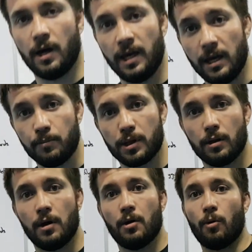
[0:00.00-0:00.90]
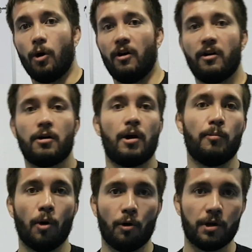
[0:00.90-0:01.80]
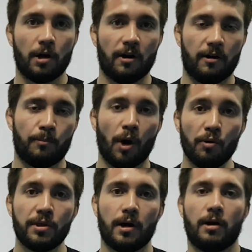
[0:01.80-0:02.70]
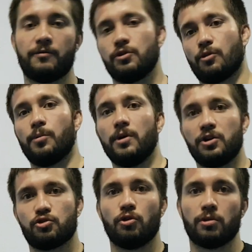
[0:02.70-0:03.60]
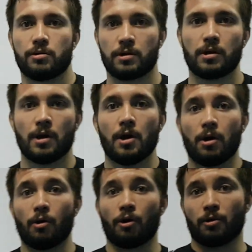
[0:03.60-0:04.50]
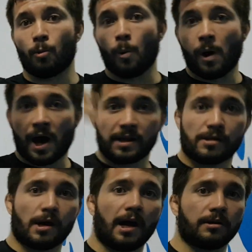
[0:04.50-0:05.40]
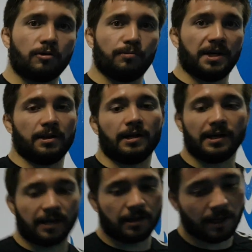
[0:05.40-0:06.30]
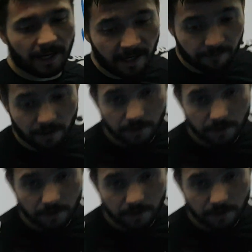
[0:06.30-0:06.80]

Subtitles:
hips or both of your opponent's shoulders, or one side completely, like De La Riva,